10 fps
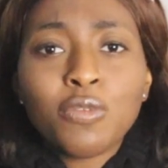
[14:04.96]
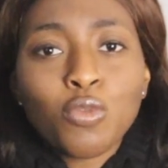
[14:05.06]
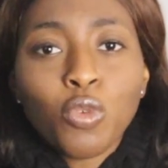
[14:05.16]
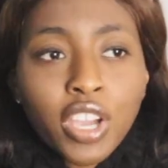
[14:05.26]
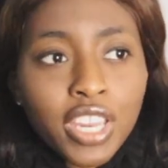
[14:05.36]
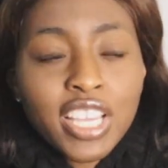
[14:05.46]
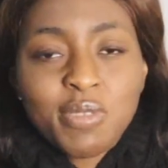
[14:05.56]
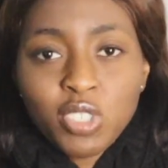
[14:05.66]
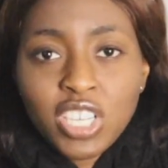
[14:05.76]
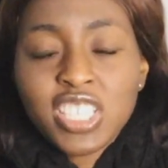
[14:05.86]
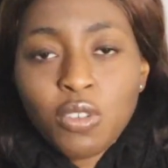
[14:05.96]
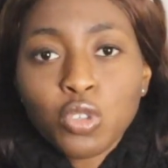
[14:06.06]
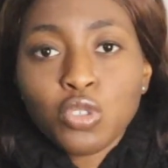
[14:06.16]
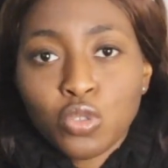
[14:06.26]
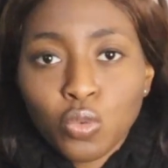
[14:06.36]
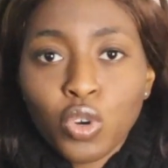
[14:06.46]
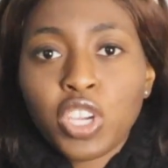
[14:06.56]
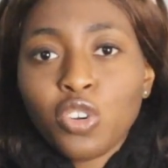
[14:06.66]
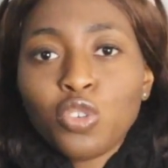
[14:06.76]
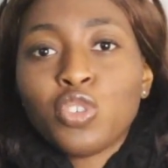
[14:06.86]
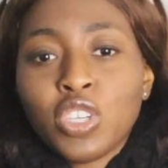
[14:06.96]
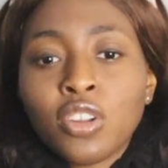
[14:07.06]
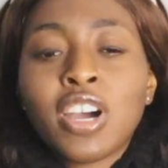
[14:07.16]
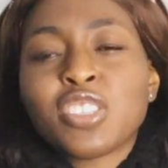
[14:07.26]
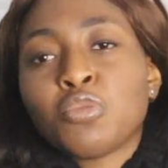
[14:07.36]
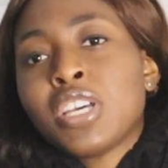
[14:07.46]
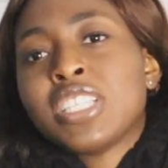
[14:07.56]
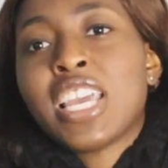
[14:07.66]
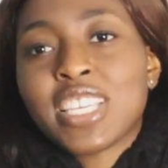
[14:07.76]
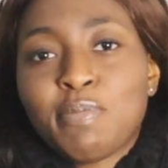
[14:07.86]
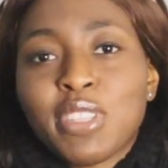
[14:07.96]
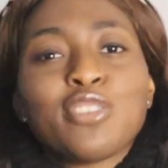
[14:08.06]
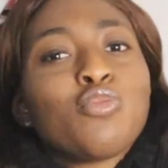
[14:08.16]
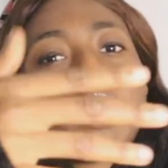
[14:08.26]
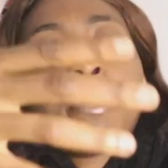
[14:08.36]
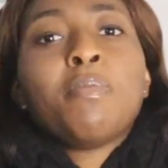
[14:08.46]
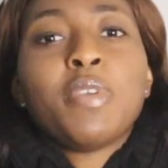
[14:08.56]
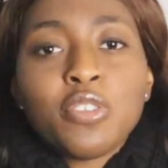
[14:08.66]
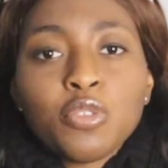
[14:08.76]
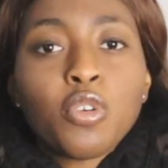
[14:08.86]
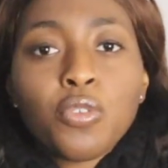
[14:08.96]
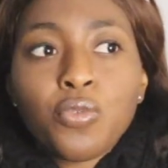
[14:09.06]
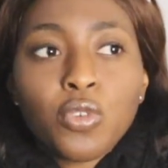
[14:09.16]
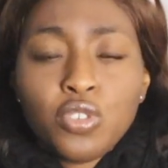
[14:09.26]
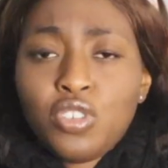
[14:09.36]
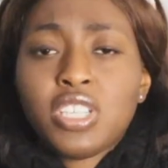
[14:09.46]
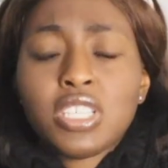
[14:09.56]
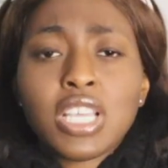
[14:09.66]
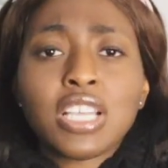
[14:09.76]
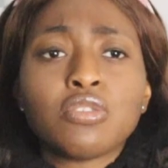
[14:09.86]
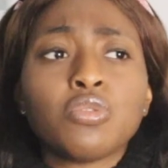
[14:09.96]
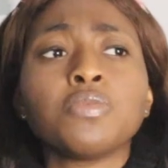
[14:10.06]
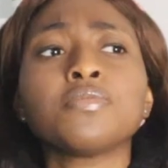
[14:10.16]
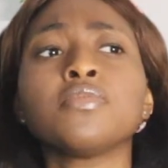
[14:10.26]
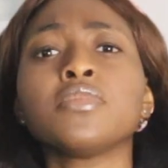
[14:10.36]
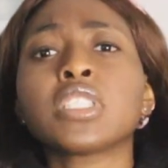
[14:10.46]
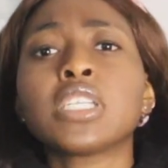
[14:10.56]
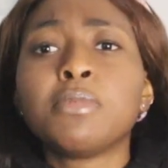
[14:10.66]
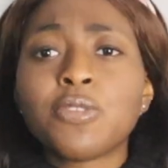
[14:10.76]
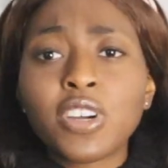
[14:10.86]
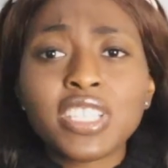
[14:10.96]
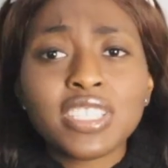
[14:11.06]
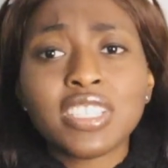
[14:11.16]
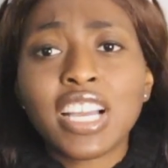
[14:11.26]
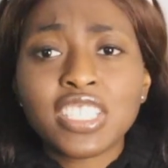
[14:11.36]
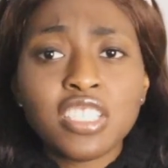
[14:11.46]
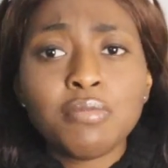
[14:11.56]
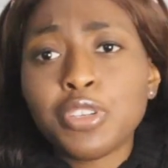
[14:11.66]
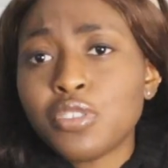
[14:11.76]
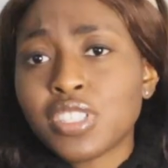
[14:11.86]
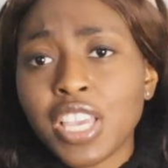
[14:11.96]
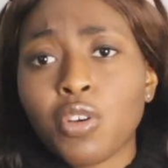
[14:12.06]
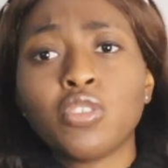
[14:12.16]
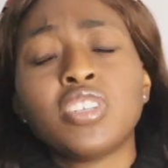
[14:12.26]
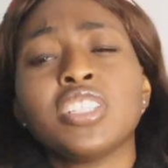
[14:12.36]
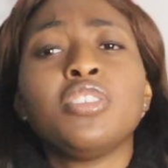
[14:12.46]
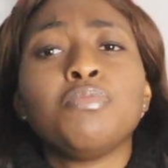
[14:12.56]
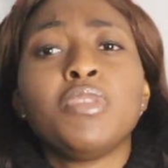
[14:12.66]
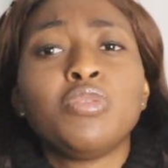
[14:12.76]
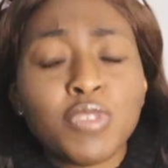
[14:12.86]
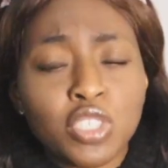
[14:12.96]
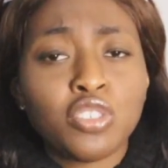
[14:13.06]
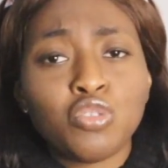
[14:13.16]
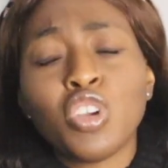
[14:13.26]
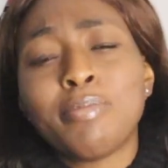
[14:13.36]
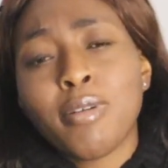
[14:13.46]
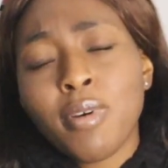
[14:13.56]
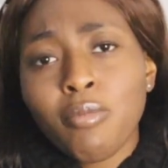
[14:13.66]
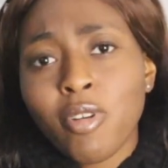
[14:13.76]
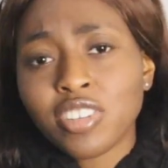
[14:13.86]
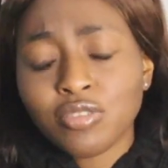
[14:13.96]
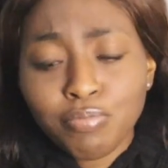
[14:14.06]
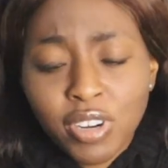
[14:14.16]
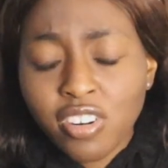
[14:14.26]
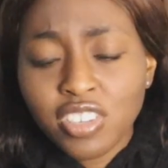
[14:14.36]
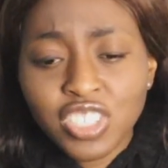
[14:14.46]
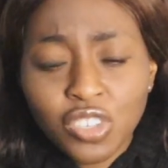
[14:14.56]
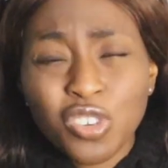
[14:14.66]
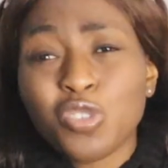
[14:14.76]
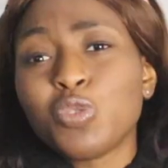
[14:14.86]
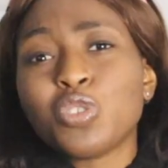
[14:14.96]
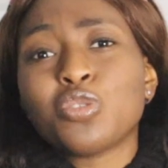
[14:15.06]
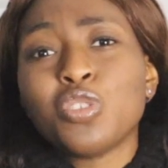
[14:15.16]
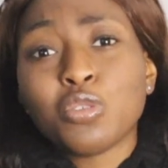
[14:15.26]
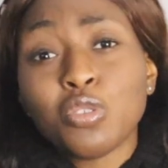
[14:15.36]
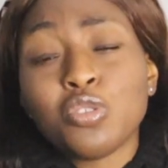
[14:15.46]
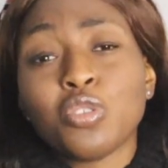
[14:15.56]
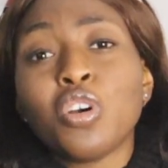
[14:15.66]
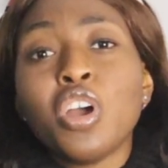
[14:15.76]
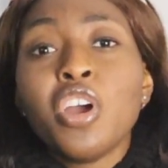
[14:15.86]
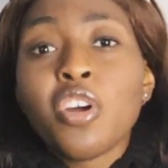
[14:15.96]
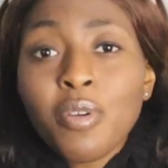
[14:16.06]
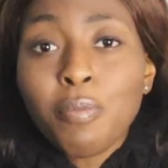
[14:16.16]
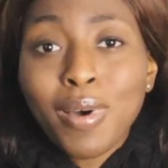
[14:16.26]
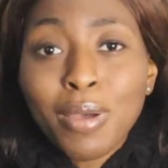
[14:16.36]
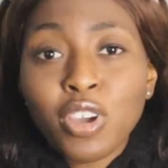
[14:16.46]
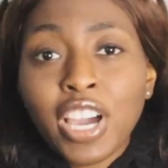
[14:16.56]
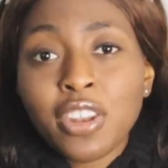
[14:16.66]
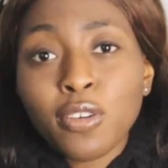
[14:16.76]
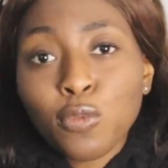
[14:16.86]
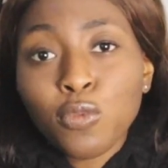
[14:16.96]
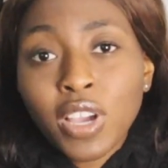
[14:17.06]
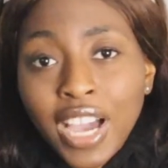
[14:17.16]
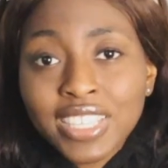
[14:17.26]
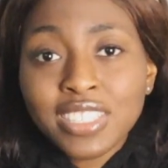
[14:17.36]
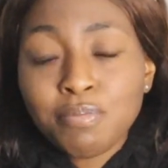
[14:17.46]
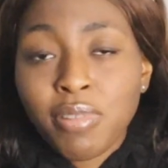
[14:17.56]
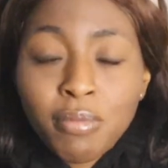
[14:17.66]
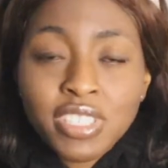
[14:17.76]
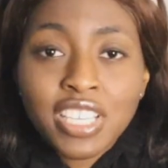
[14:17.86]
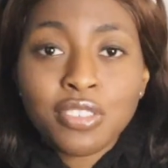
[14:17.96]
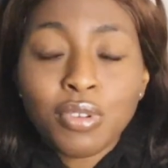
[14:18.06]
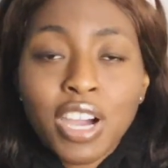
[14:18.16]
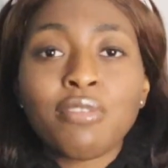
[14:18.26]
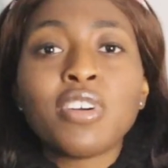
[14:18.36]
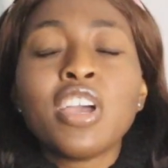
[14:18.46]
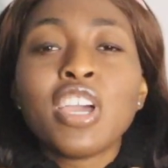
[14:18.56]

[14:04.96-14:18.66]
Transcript: not even working as much as I want you to work. You're not as good as I expected, so what am I paying you off for? You understand? So before they actually make you sign contract, they make sure they do a proper background check on you, which also includes your kind of card permits that you have.